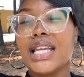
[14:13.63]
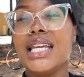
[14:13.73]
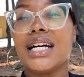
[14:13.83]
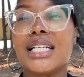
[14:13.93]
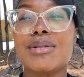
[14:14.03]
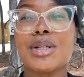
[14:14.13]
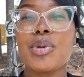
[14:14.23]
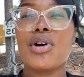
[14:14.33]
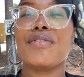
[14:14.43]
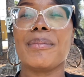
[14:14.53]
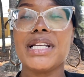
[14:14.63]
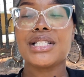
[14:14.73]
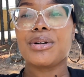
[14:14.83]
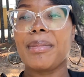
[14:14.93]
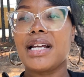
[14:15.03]
yeah, it was important for me
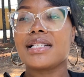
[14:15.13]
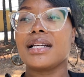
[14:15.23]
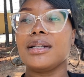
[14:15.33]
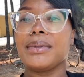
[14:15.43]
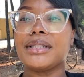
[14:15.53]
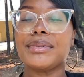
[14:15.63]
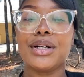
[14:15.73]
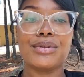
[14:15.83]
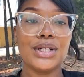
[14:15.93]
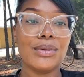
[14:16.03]
to remain celibate. It really